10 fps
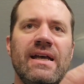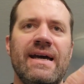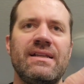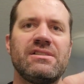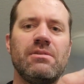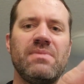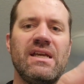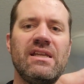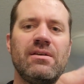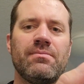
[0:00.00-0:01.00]
And it's a
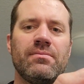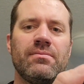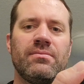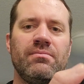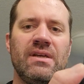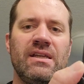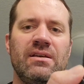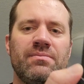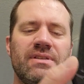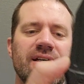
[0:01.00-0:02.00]
medium
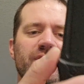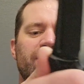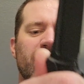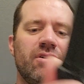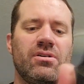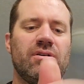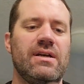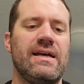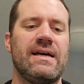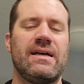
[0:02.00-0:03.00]
texture
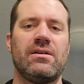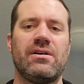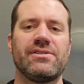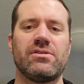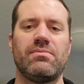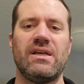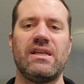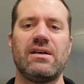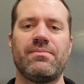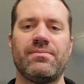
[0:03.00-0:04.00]
and also
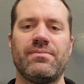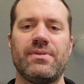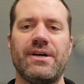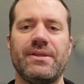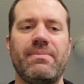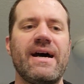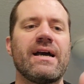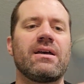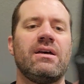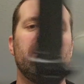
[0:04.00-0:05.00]
medium on the
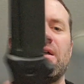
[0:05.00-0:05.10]
back.